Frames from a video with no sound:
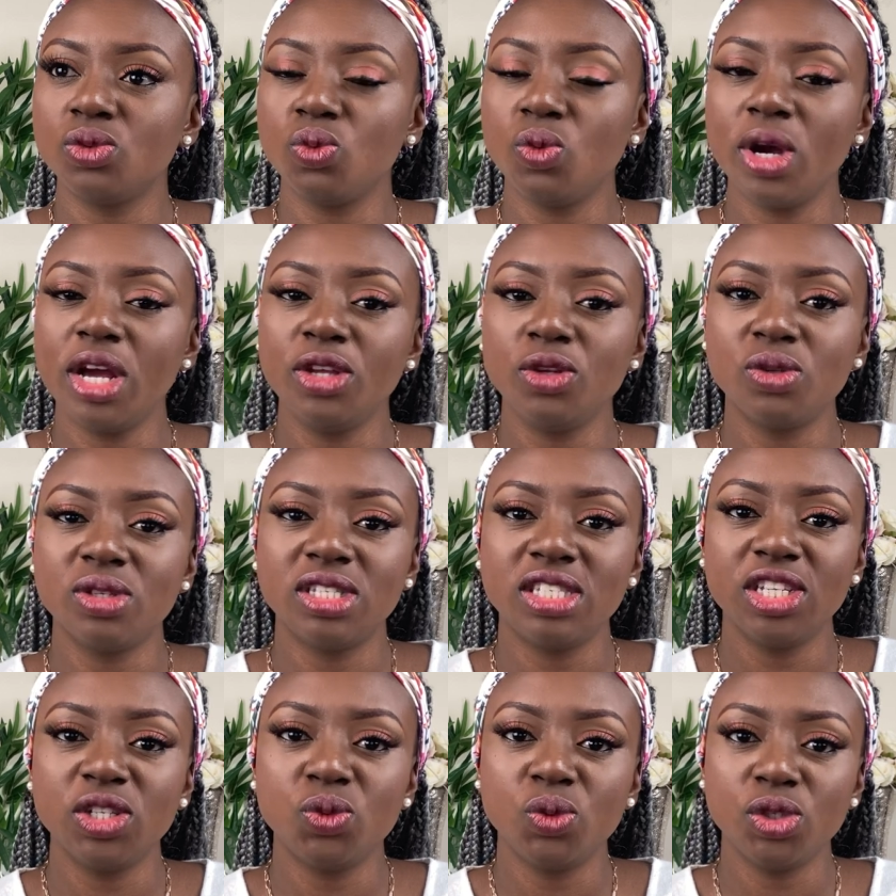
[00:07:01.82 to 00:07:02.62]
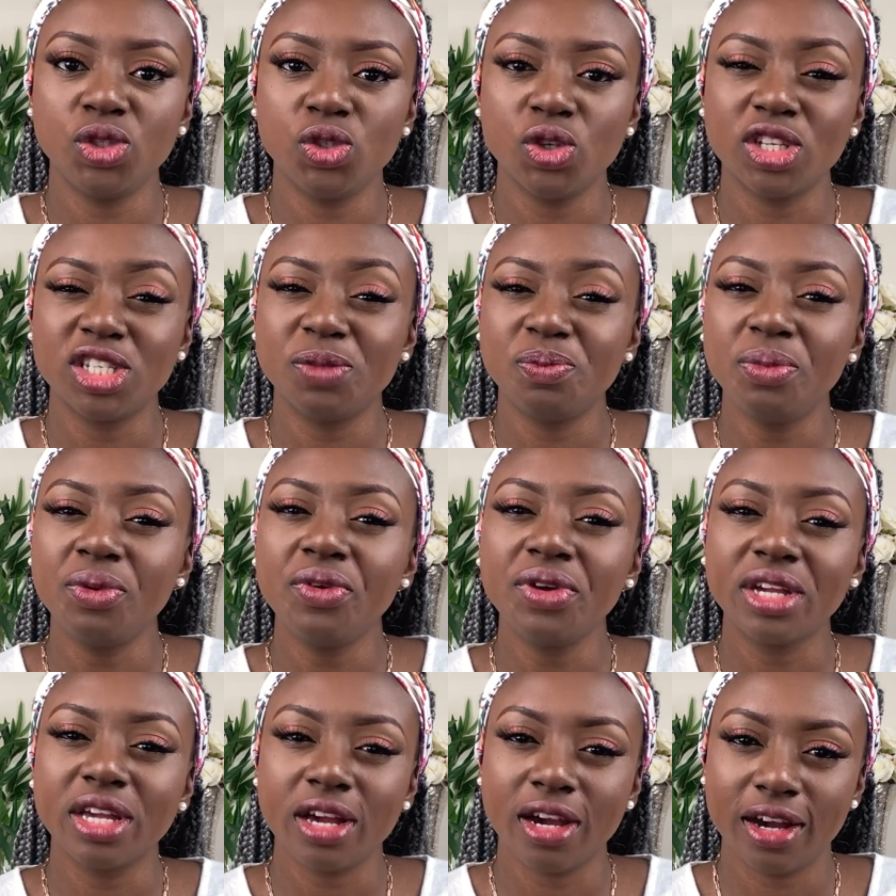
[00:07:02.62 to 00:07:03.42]
where you sit with your
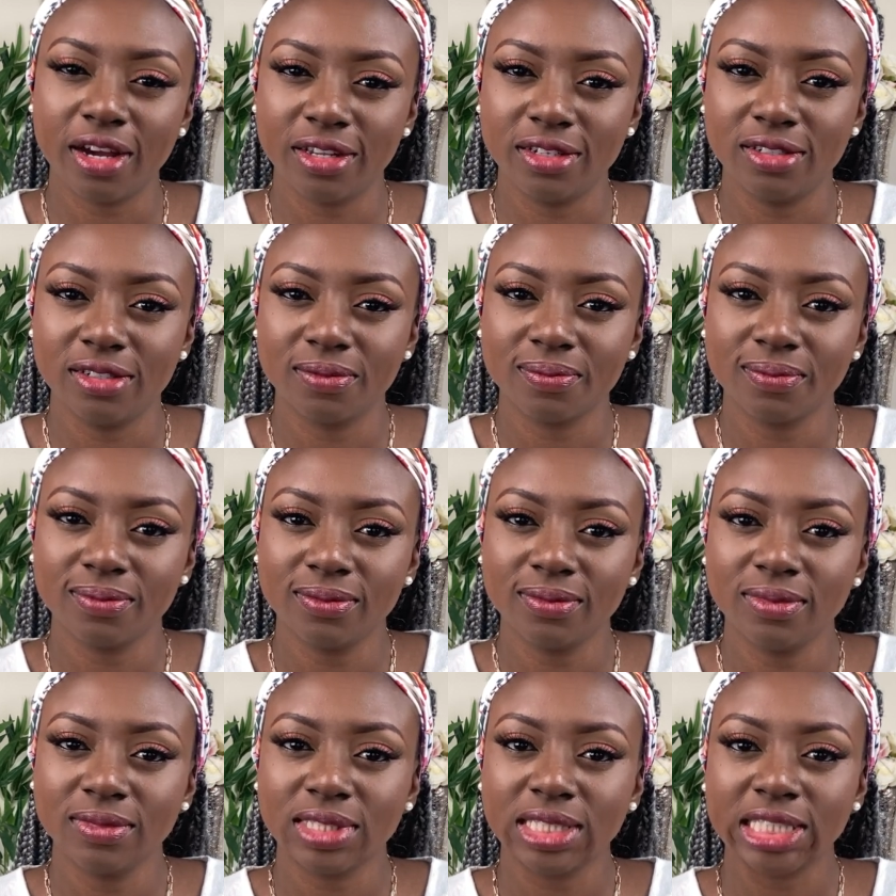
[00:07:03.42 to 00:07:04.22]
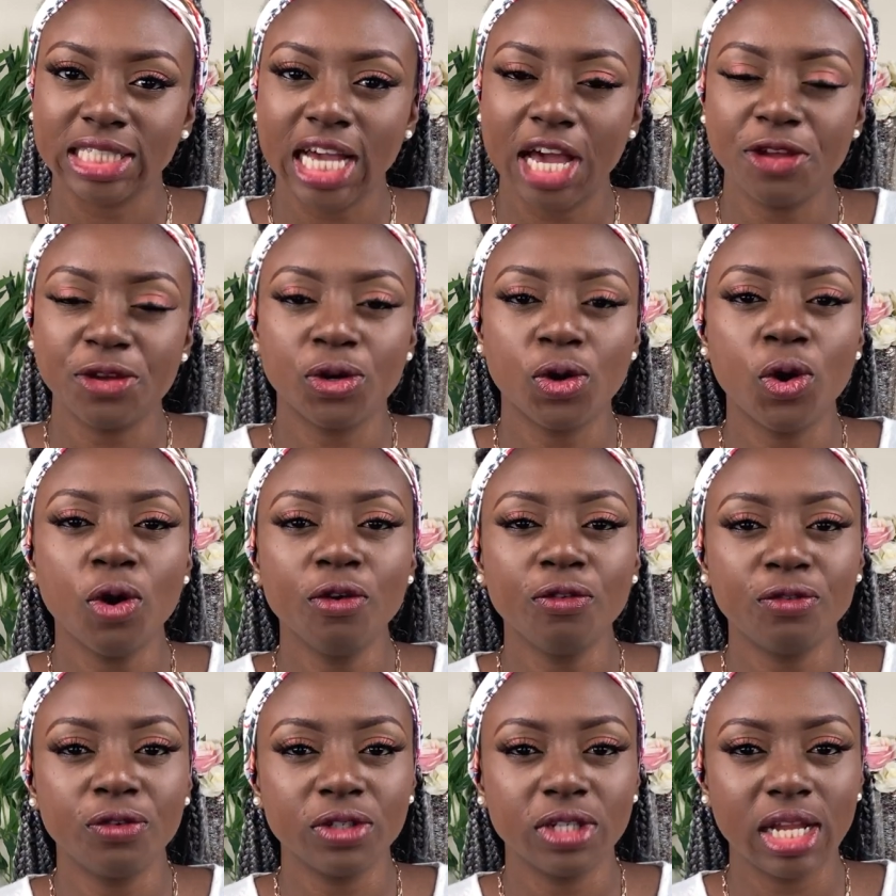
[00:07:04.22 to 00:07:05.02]
spirit guide and you go
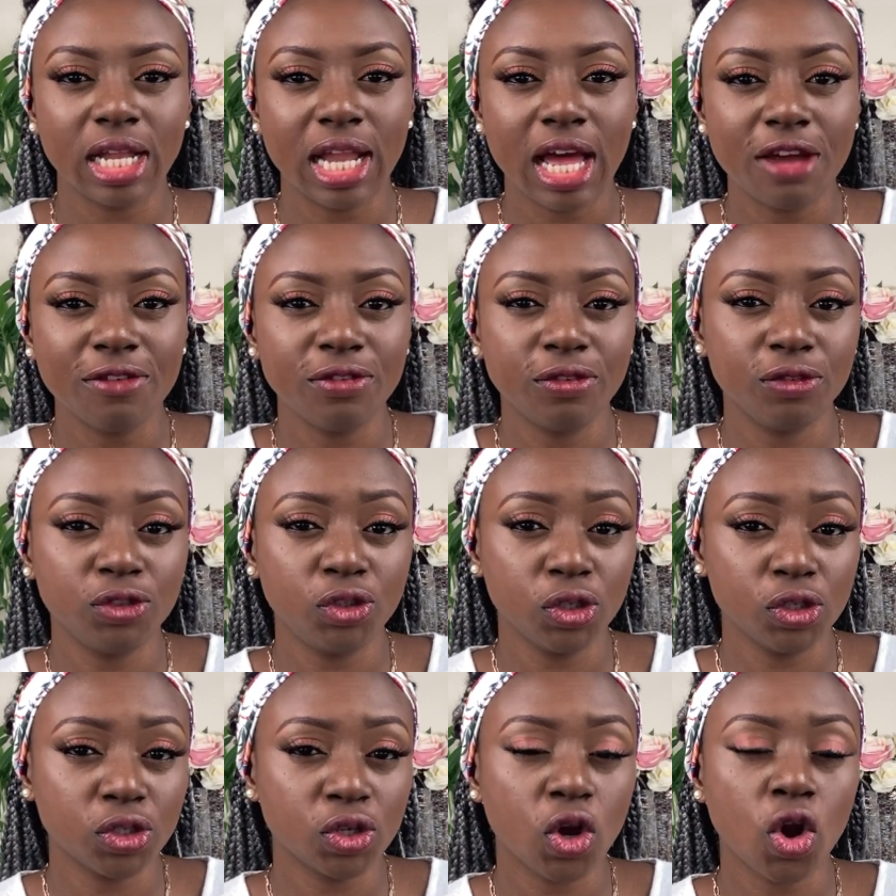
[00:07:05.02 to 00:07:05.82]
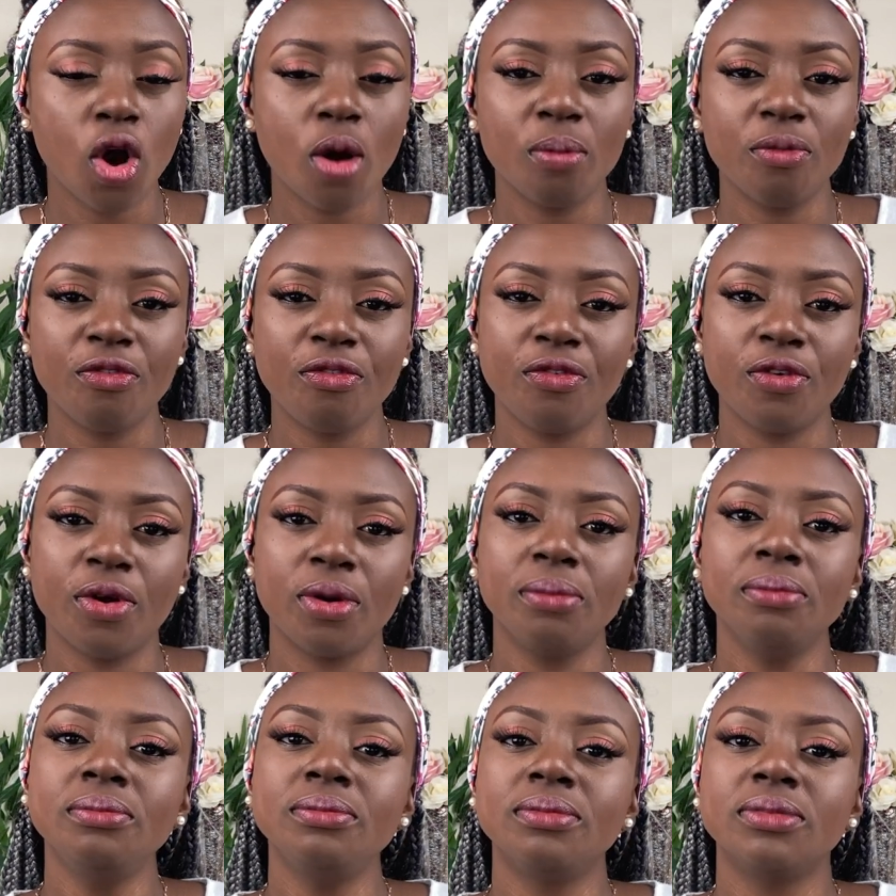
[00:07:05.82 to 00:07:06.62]
through the life you've just come
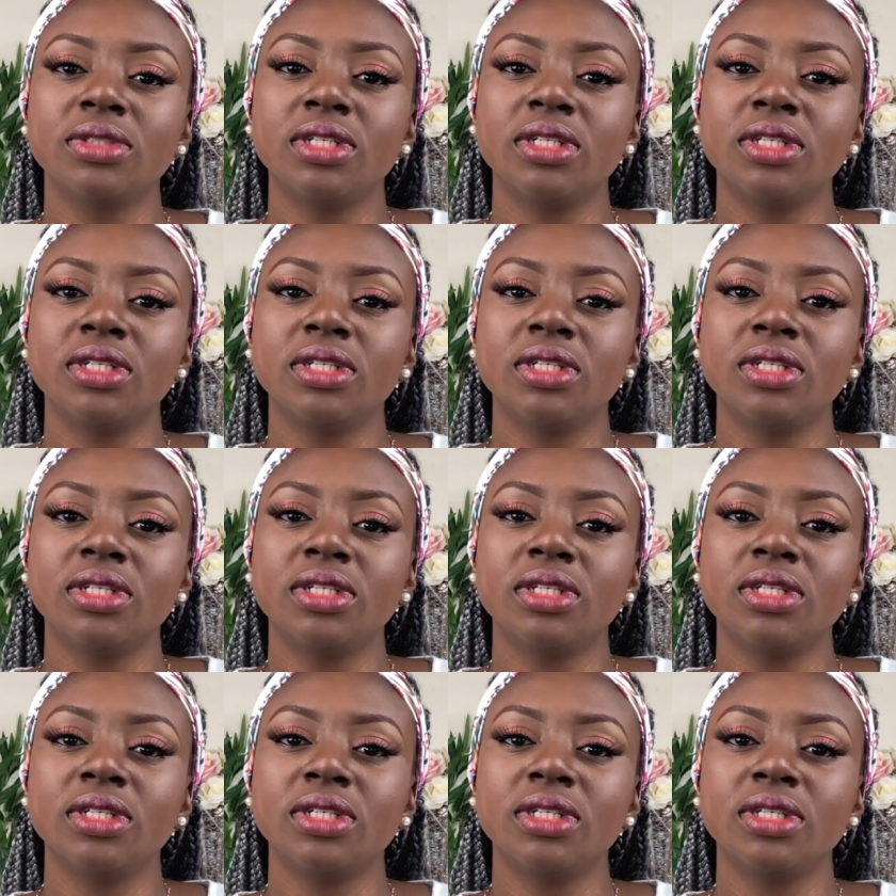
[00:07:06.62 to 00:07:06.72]
from.